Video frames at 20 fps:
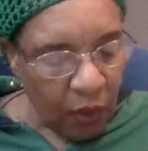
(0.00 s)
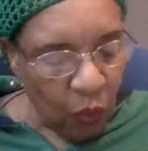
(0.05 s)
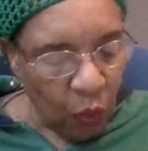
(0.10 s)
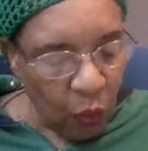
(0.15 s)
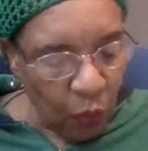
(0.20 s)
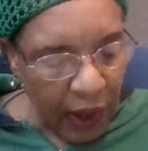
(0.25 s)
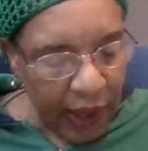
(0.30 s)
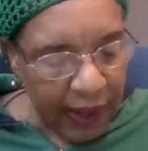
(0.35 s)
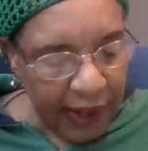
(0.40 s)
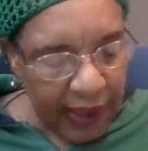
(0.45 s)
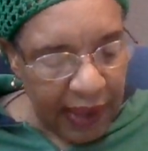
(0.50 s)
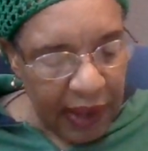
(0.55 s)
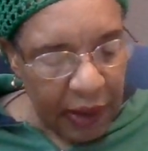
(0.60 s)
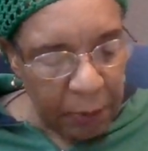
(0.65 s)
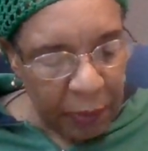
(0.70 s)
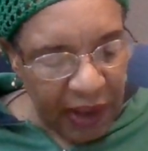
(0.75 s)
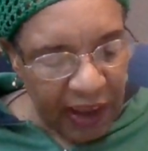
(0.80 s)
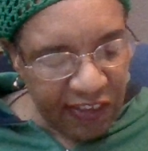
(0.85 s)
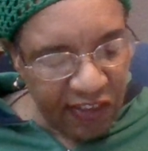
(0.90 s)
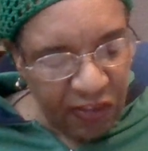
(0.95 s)
what it
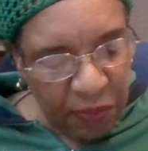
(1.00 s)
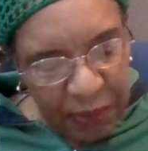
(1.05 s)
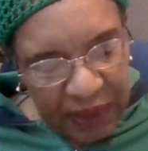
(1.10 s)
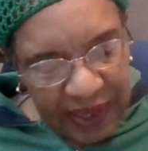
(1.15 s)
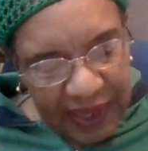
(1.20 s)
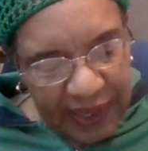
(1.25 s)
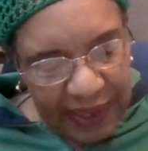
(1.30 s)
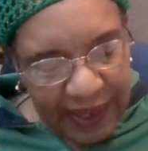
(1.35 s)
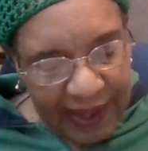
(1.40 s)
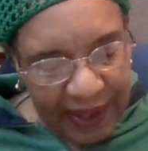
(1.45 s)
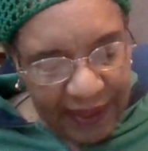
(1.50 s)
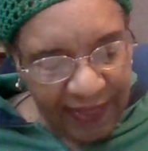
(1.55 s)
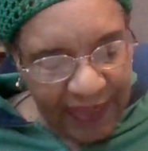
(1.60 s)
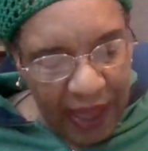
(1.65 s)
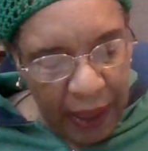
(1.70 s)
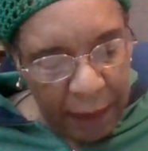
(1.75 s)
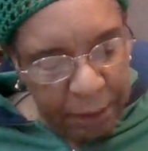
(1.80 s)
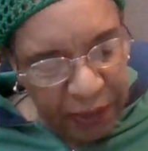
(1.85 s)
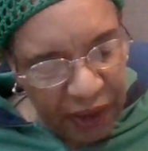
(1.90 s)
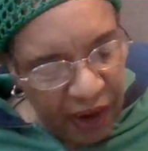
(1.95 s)
must be in
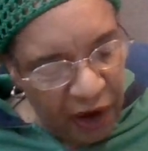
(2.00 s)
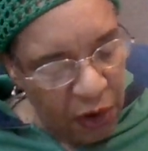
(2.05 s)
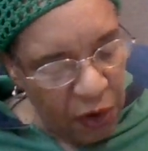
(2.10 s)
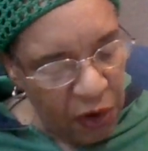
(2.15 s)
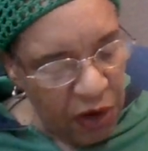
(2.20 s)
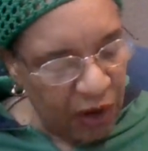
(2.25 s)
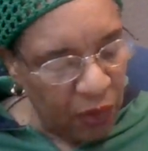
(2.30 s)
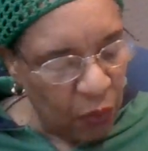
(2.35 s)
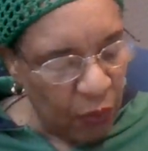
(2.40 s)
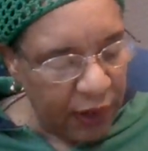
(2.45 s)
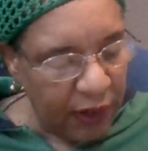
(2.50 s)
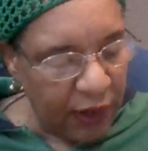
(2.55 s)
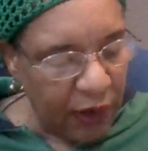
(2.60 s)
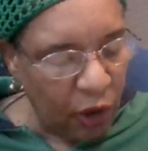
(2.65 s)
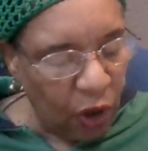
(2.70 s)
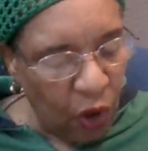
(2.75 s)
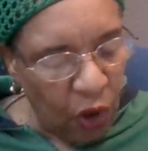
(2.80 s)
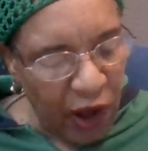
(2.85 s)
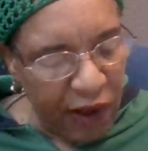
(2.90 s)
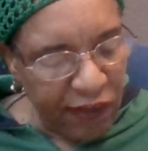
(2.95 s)
that period when the
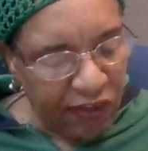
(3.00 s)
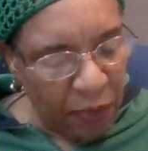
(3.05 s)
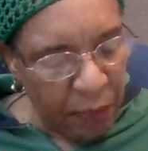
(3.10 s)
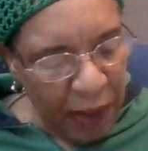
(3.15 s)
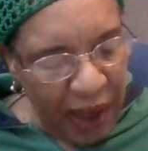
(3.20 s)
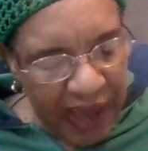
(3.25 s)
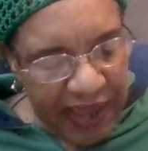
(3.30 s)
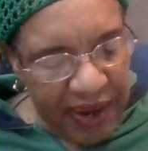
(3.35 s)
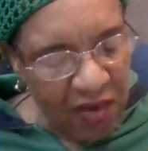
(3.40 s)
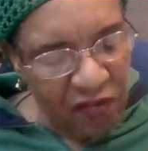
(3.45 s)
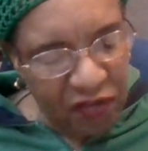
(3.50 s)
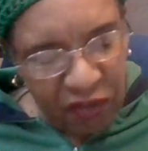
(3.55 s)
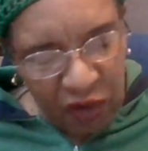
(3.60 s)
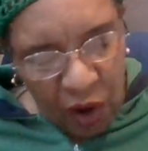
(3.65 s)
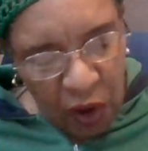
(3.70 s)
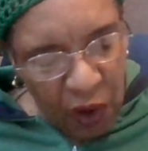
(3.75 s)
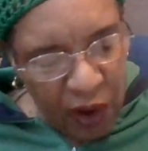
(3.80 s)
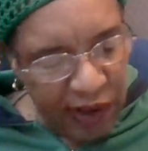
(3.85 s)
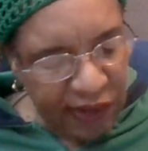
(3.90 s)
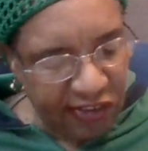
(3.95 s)
Lord's mighty
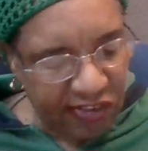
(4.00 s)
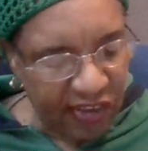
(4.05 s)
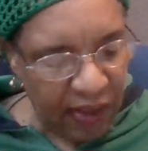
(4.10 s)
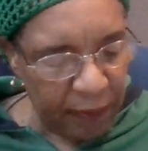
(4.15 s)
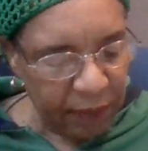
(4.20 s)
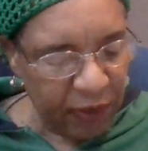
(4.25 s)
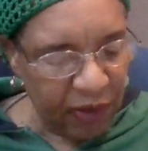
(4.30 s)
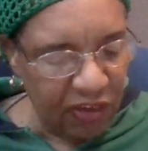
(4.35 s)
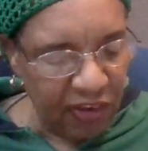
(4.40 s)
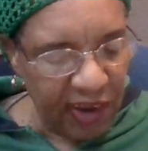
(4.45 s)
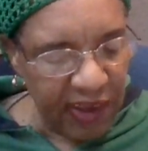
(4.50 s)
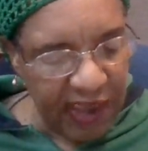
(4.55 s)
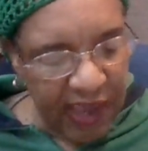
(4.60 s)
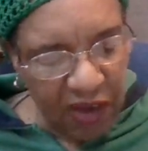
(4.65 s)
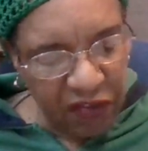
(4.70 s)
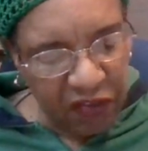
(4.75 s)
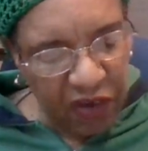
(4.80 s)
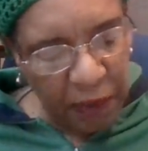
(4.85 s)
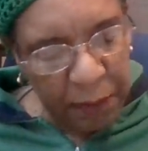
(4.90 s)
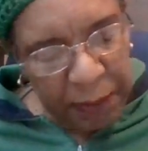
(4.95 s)
voice shall
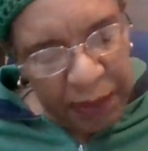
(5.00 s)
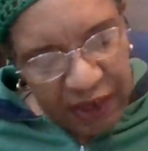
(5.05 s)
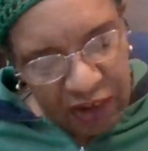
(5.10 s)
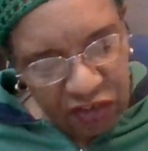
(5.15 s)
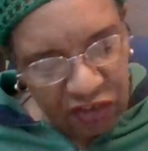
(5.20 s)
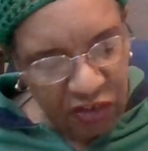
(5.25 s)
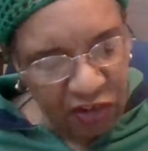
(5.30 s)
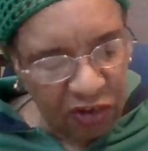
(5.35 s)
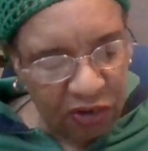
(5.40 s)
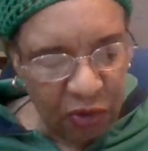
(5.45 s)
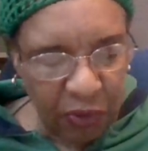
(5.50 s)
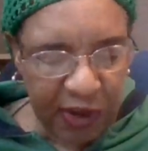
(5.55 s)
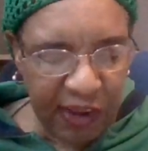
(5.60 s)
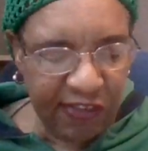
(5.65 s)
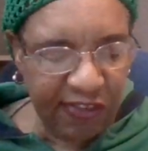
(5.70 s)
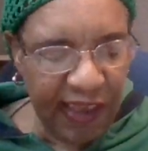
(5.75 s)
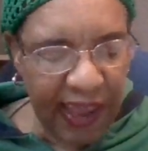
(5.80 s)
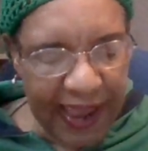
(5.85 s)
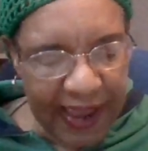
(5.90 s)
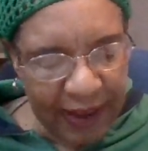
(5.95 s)
give commission to
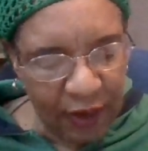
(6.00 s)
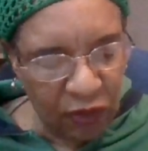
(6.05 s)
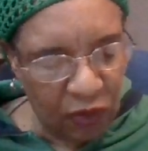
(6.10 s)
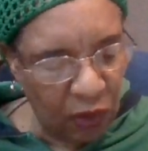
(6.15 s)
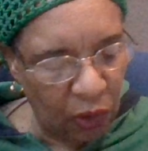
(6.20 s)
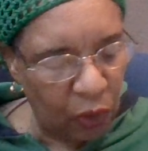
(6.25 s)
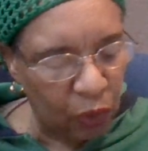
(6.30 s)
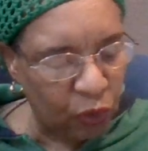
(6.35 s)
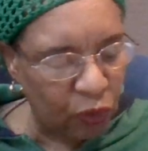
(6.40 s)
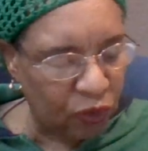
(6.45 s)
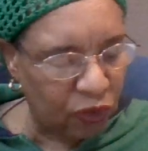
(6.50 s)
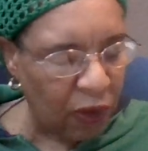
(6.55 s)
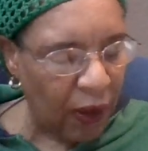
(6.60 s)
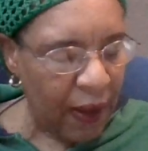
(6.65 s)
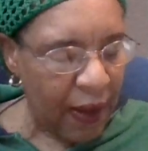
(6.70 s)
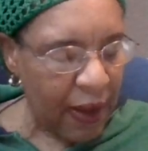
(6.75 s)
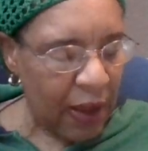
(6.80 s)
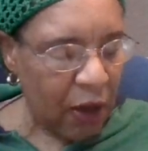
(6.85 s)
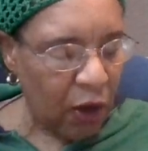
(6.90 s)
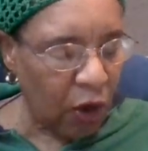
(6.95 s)
his angels.
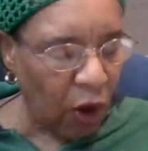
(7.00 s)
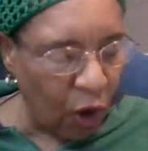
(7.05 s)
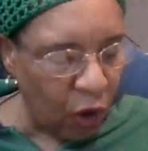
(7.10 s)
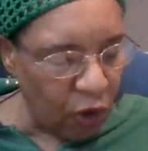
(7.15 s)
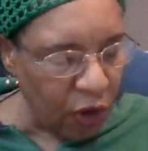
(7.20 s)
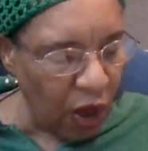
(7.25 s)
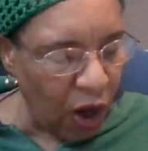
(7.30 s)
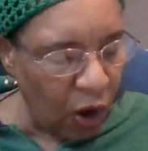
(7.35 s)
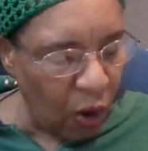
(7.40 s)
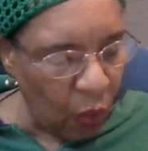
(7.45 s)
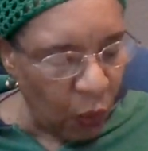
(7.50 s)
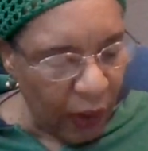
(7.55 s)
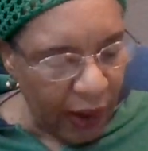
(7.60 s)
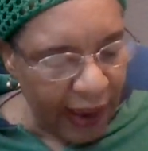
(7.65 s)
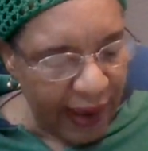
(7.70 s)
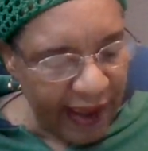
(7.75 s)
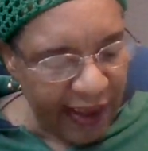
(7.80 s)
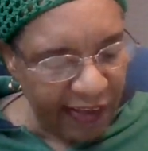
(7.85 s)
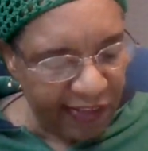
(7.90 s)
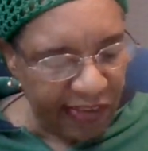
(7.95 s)
Go your
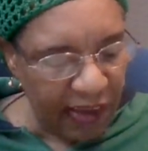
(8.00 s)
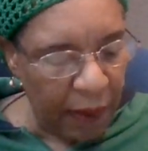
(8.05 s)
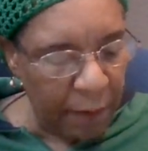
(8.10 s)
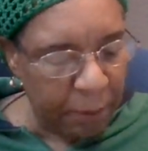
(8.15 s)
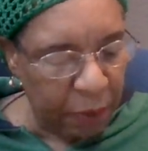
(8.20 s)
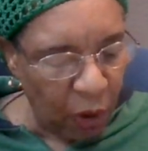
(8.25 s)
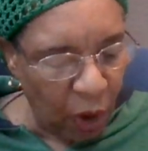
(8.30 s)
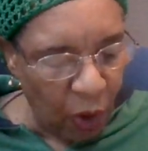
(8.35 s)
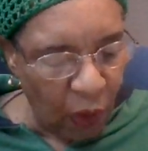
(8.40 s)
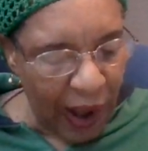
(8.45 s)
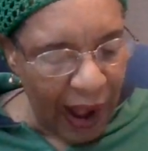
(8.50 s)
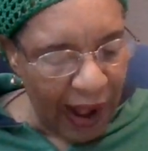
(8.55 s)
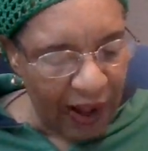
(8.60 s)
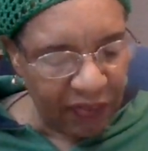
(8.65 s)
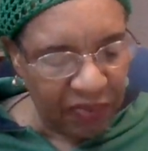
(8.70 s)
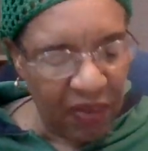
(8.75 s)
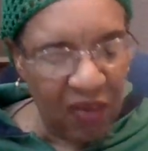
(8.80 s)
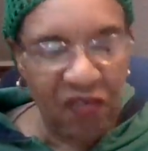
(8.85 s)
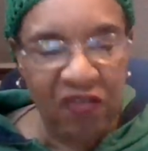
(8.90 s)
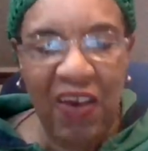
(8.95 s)
ways and pour
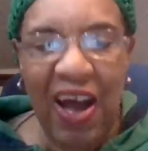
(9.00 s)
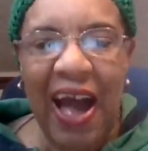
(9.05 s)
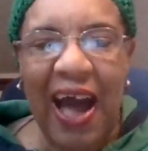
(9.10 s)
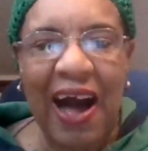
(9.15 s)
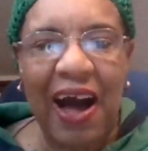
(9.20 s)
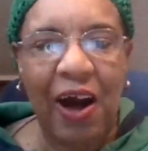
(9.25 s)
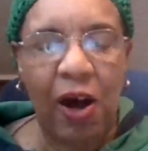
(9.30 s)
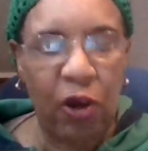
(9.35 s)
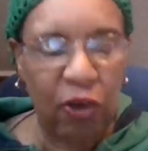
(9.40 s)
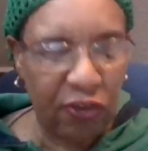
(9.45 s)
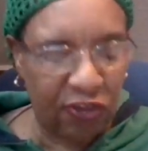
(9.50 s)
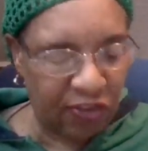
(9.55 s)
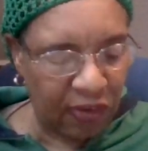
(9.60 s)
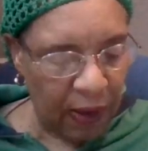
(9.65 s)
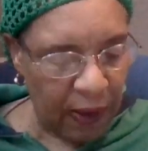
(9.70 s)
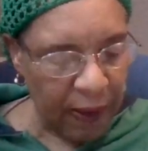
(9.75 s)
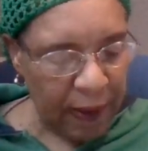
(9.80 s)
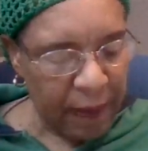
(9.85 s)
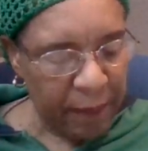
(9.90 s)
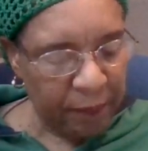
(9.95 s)
out the vials
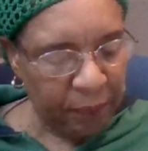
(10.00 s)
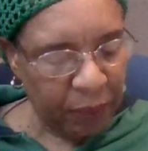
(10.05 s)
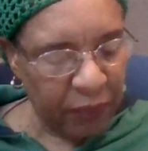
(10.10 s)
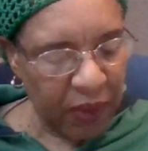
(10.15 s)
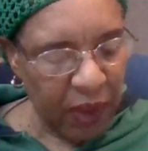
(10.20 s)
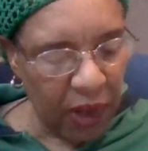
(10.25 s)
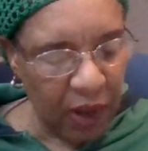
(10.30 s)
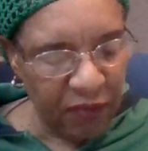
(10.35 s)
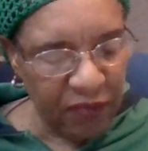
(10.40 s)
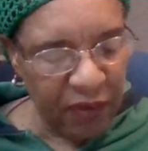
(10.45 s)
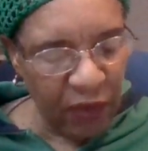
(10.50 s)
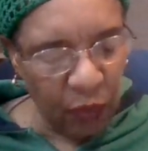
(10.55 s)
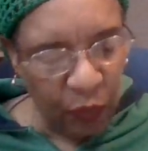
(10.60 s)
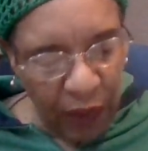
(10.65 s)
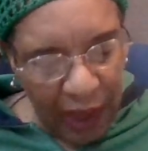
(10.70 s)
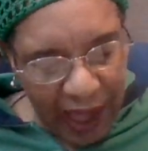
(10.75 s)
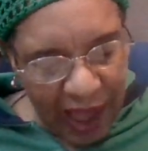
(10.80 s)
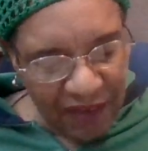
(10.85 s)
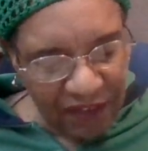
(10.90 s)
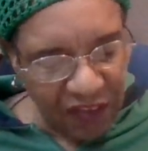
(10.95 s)
of the
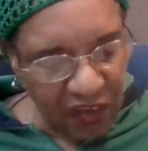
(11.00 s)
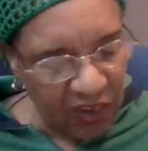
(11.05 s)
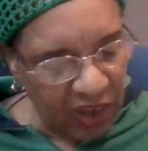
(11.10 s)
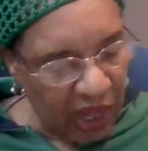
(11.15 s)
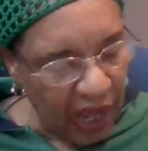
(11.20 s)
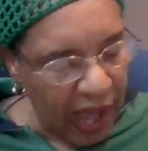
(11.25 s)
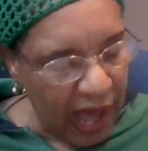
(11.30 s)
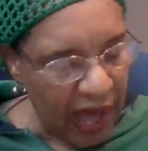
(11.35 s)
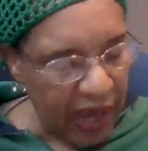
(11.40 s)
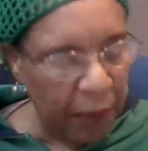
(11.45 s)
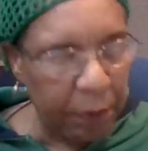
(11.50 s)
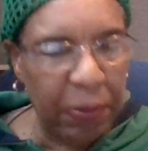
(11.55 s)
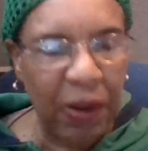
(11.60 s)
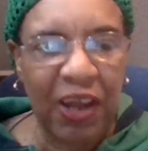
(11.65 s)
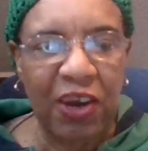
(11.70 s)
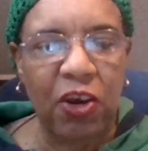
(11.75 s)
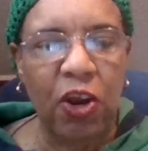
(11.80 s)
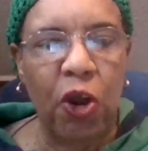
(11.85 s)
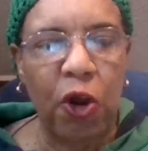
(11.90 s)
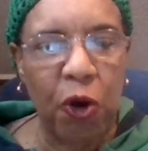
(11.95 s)
wrath of God
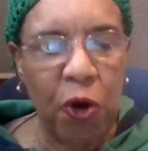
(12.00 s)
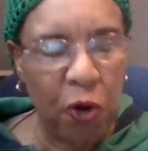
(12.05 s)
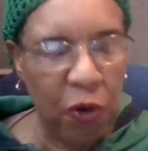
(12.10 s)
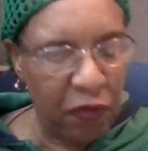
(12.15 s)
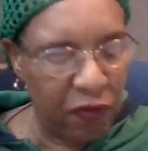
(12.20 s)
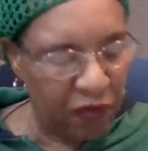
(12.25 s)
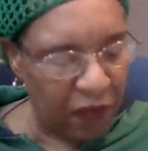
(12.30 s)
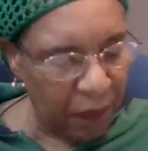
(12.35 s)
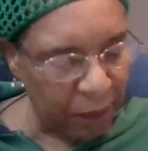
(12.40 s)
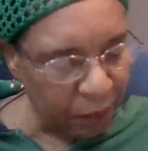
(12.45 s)
upon the earth.